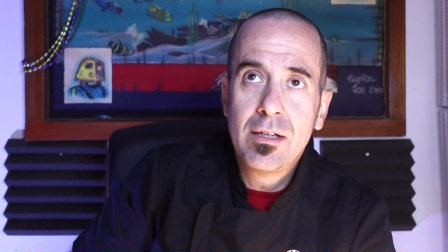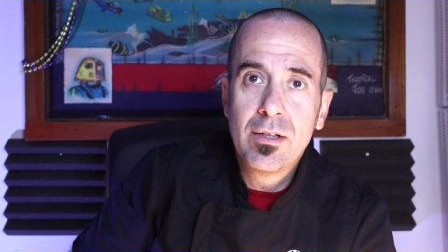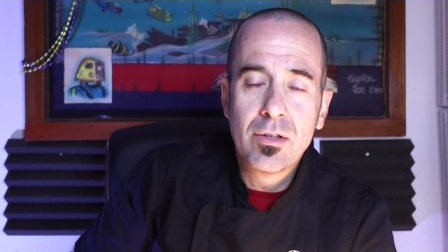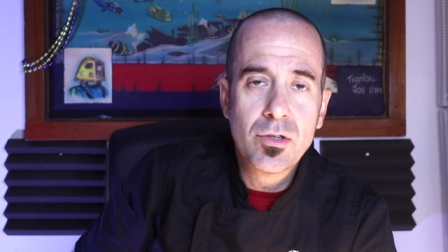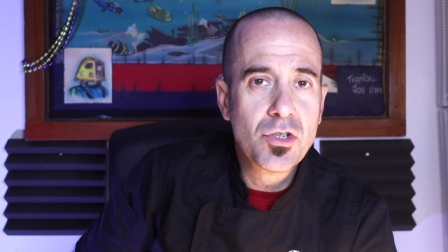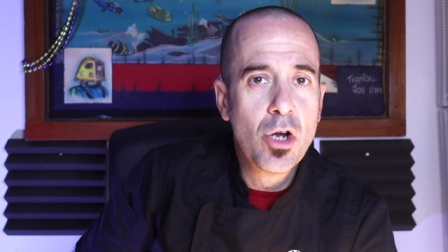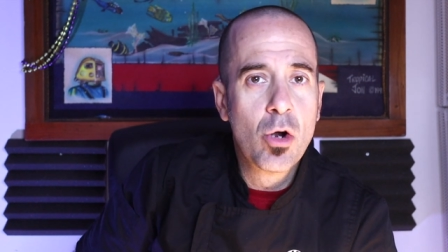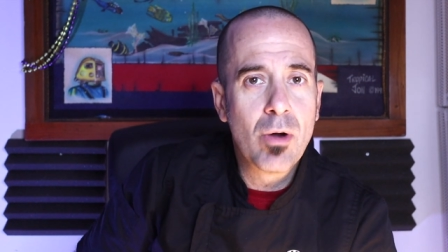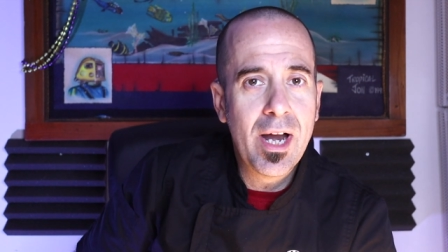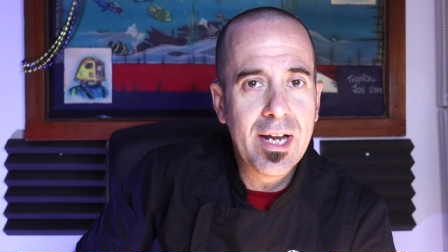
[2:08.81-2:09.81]
There's no
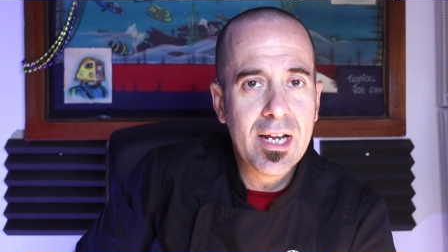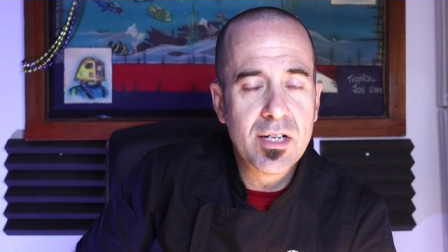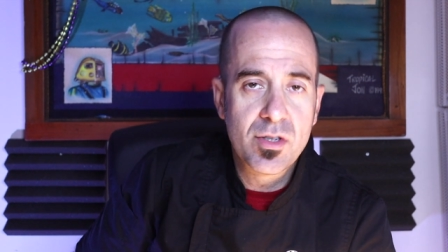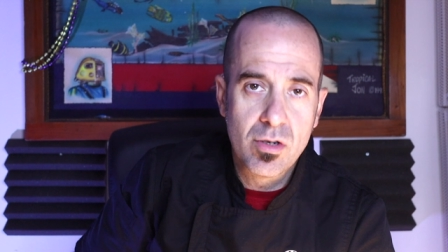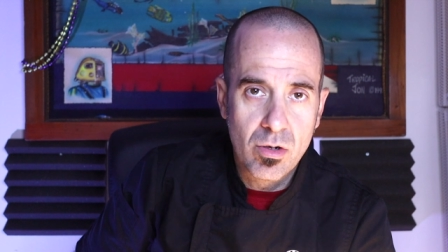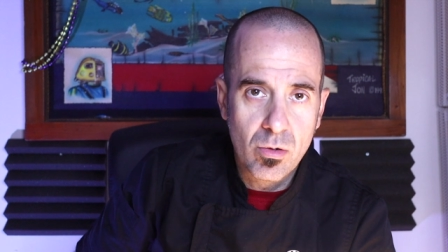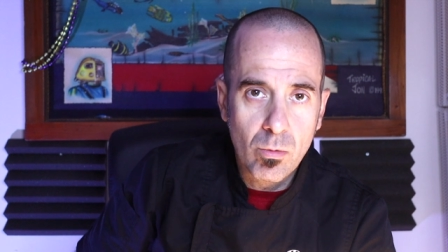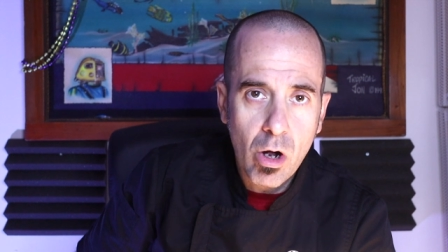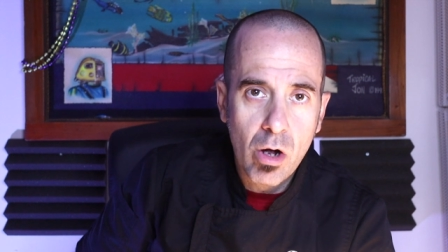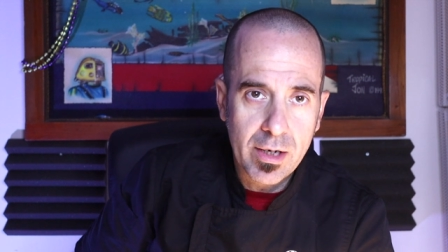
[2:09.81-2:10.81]
right answer or
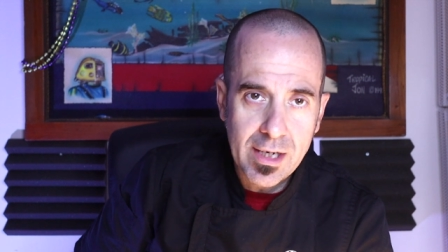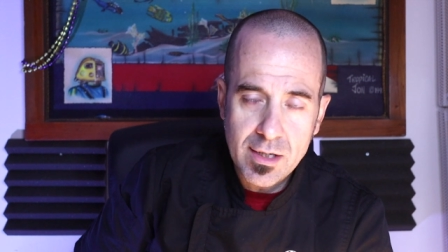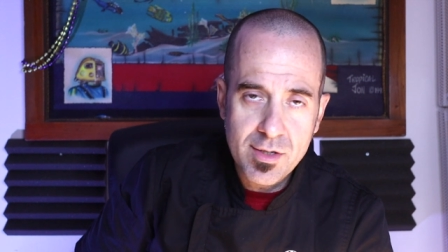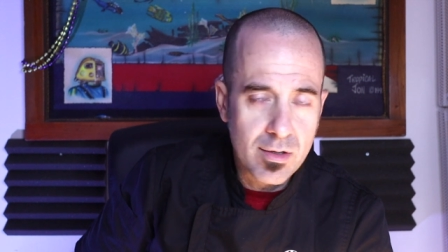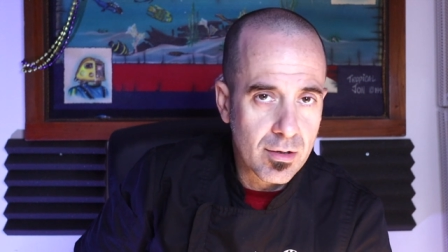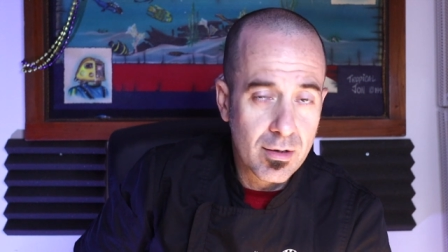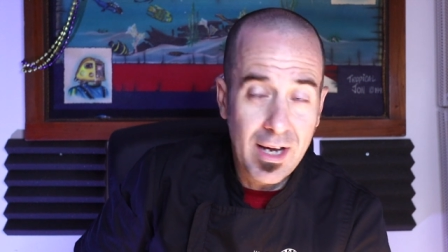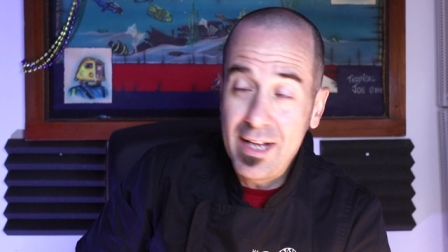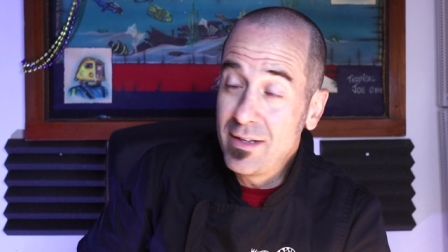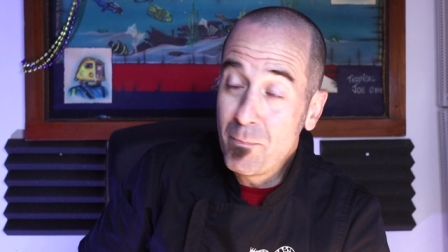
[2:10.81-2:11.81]
wrong answer.
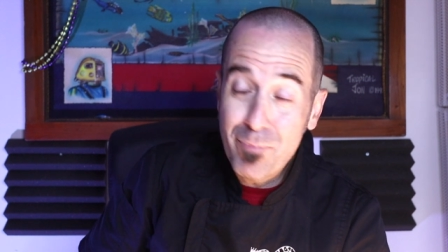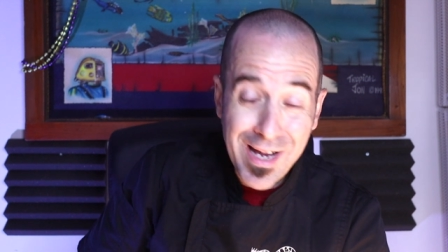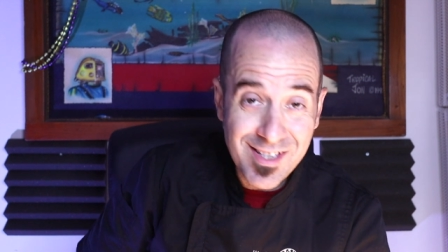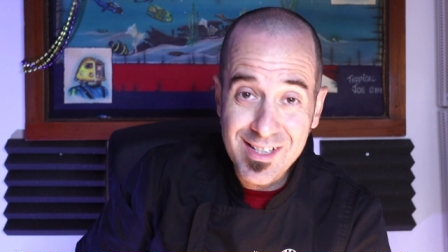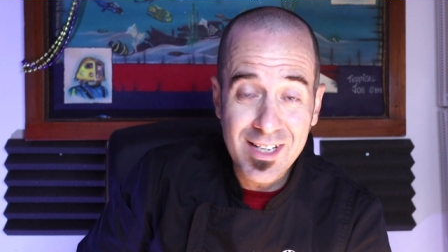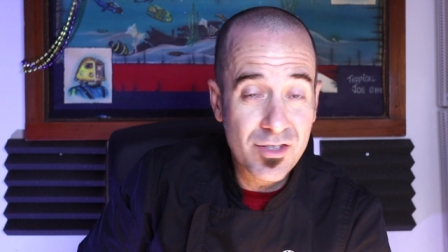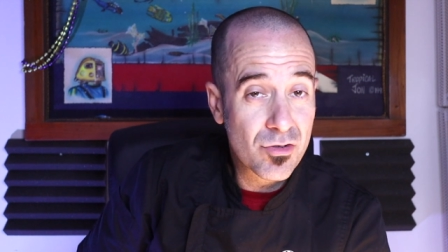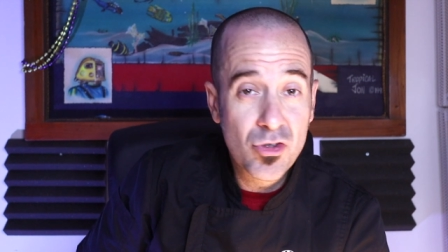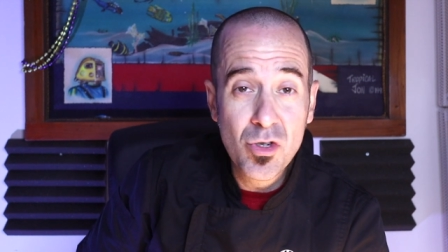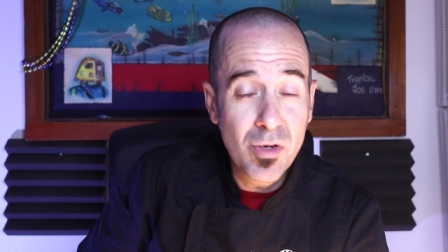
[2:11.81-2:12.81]
And the best answer,
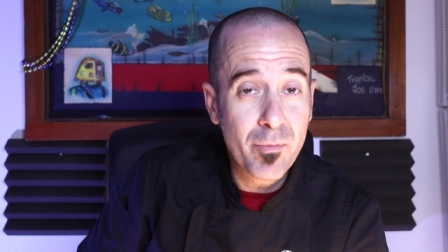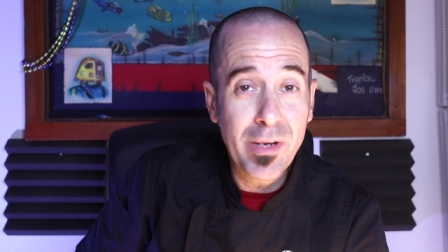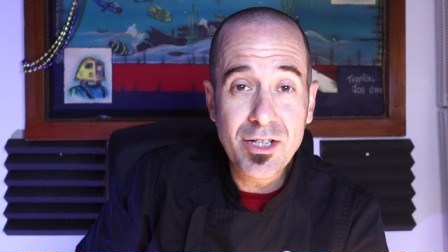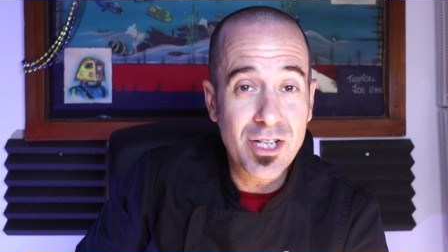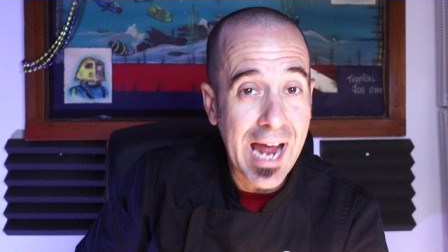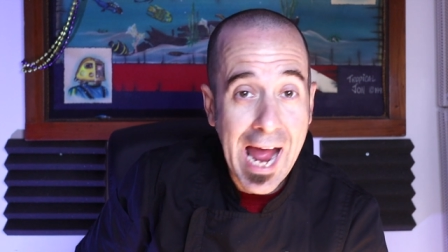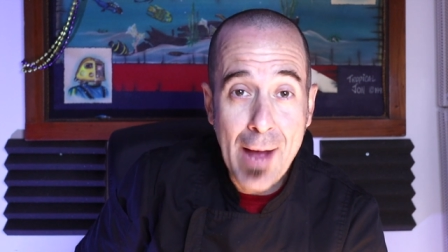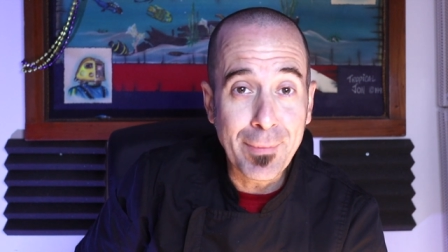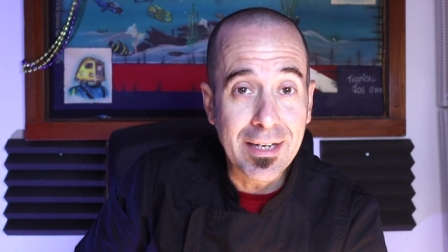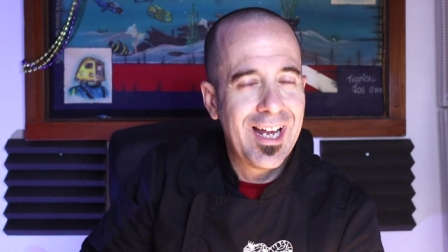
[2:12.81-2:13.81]
do what makes you
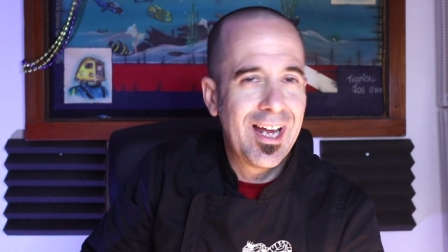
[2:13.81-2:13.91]
happy.